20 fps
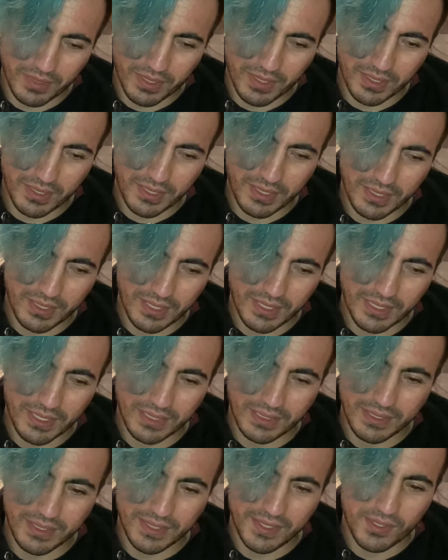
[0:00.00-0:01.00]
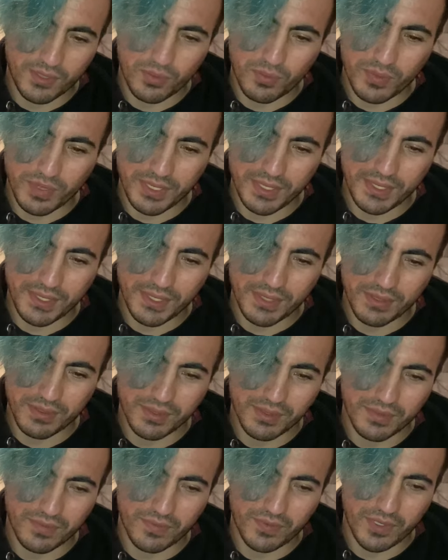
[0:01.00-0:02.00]
gotta hit like at least
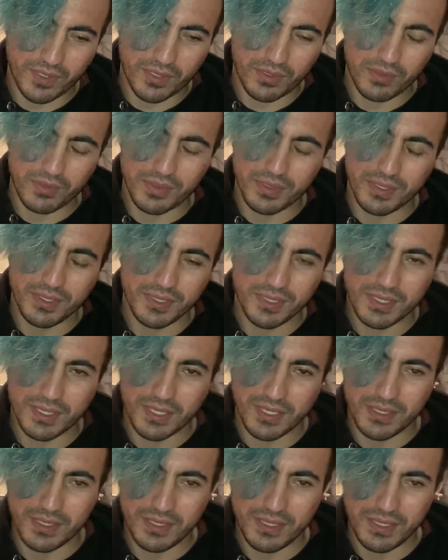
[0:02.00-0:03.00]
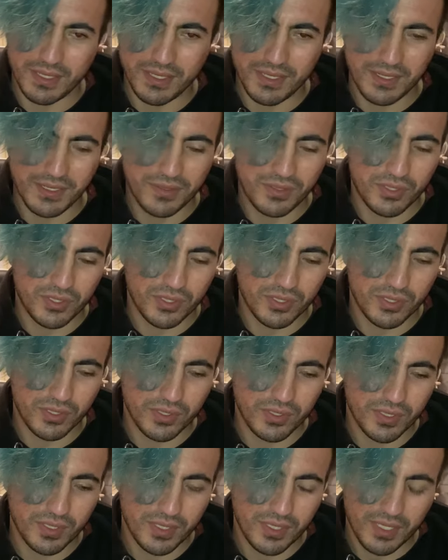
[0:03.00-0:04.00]
20,000 followers. I need
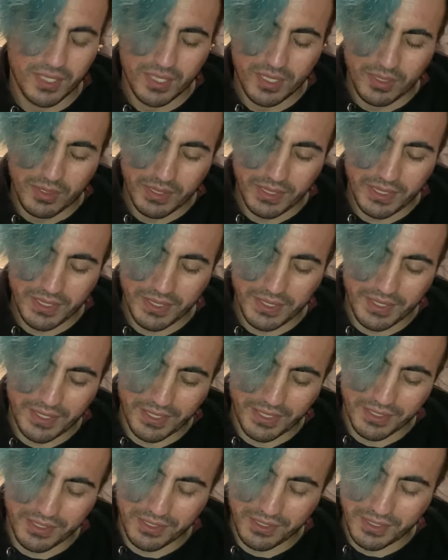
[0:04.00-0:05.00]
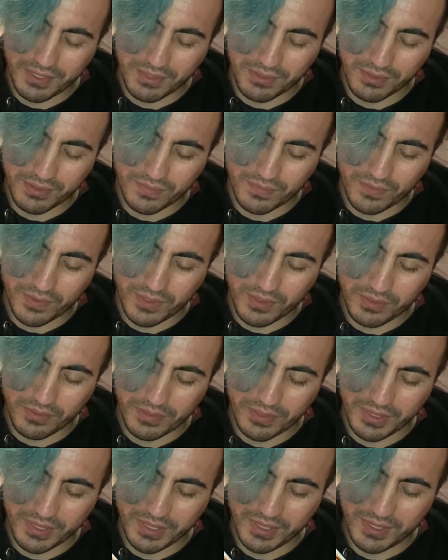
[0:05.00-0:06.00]
100,000
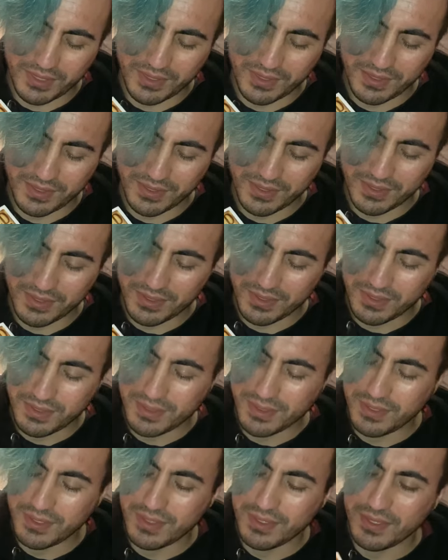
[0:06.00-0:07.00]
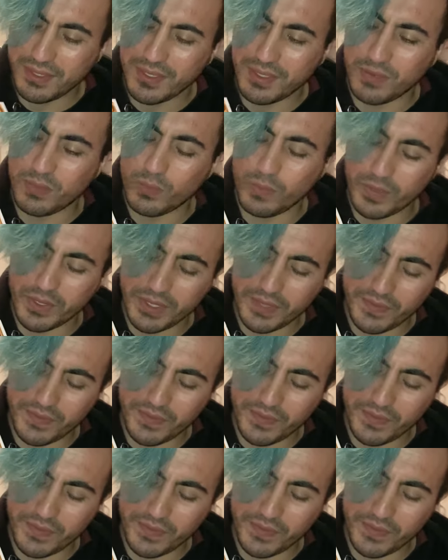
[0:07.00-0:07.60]
followers. And one